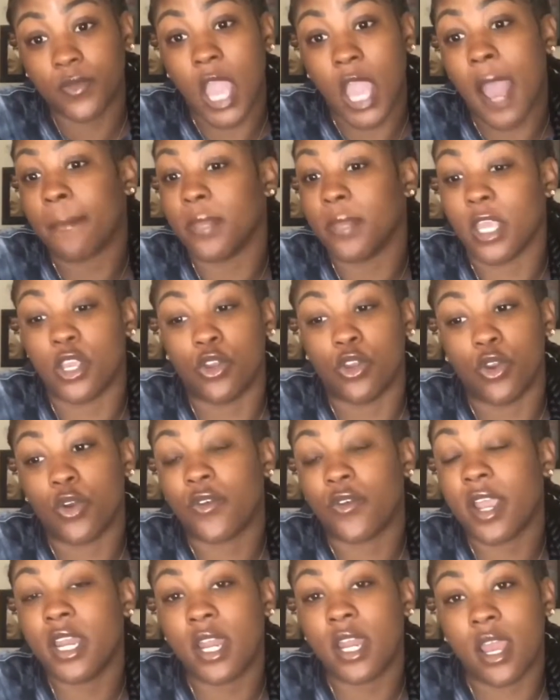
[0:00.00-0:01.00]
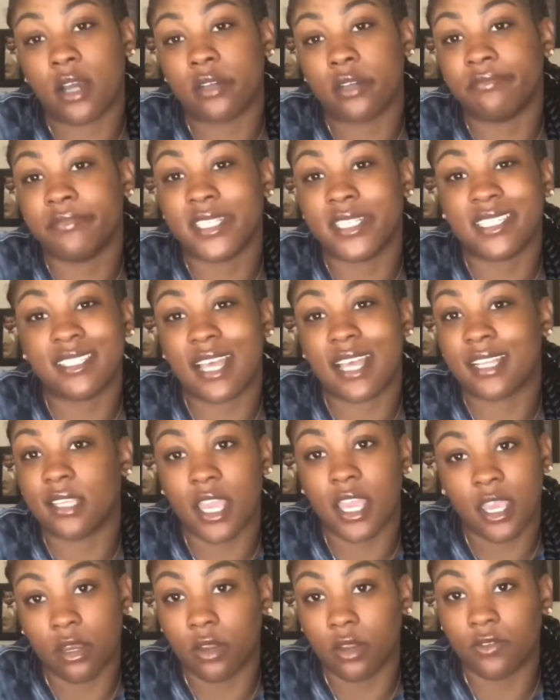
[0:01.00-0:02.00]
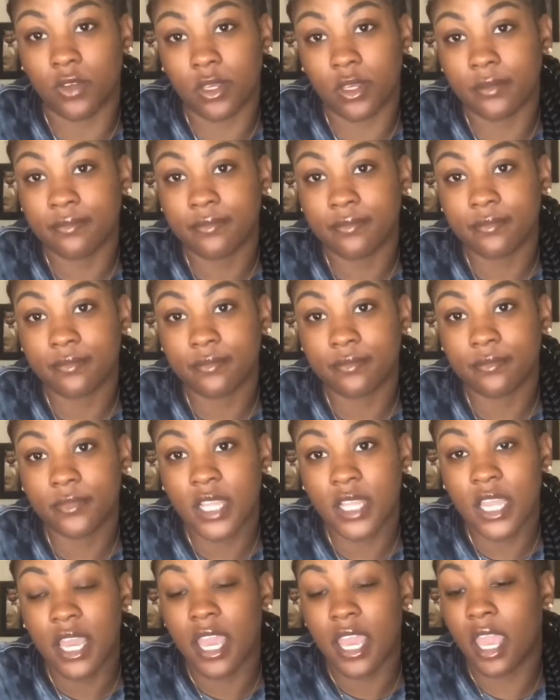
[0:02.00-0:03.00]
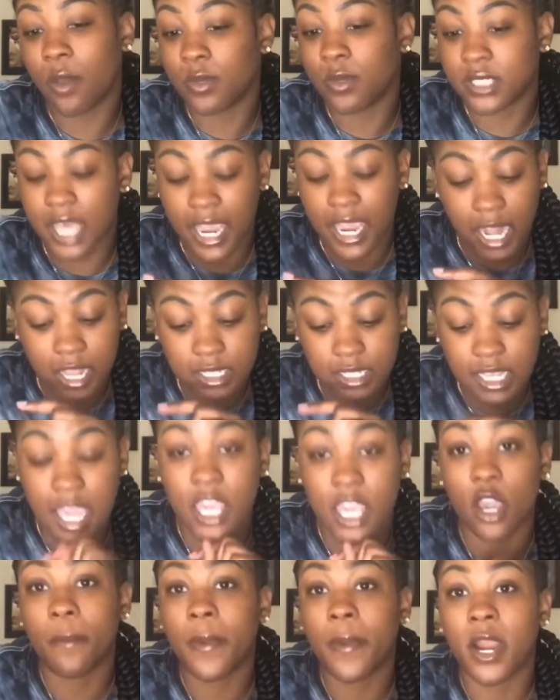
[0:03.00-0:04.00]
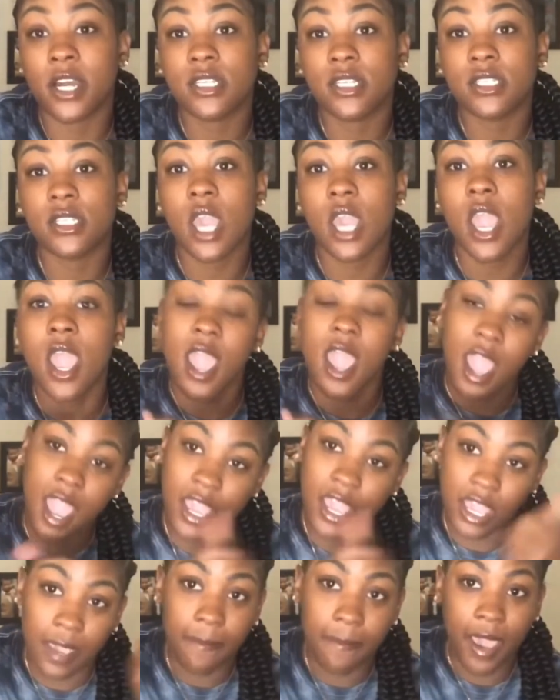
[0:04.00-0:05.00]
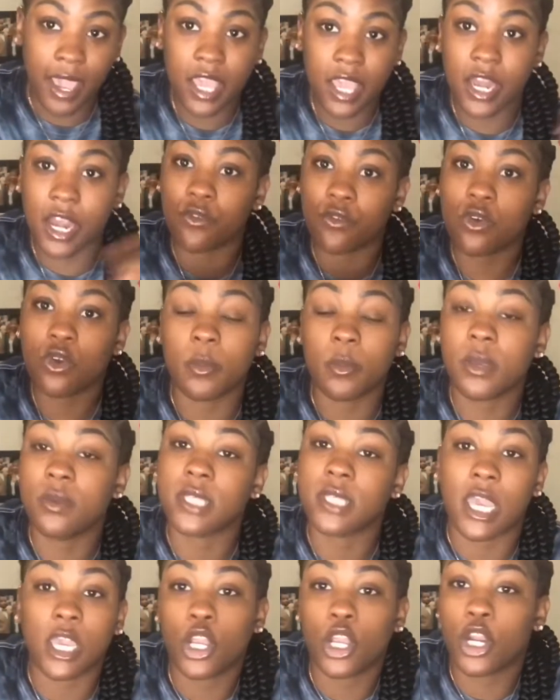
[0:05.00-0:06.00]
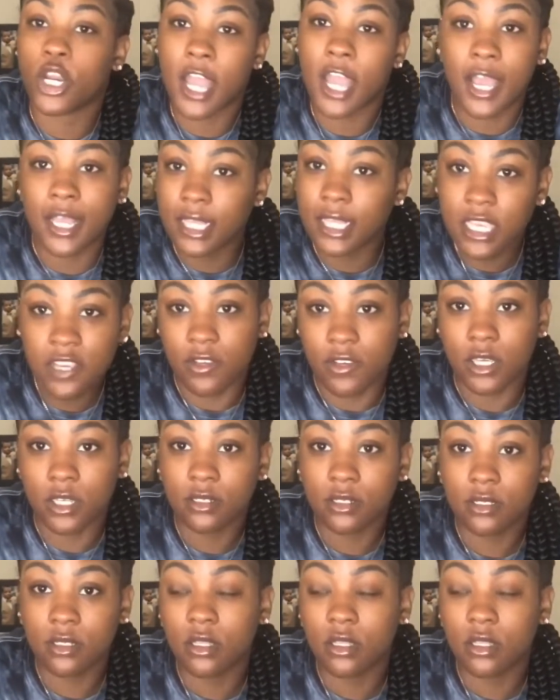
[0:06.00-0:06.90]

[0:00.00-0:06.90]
I'm letting you know right now, this not the end of it. He was like, now take your purse and get back in that room. He was like, you're not leaving.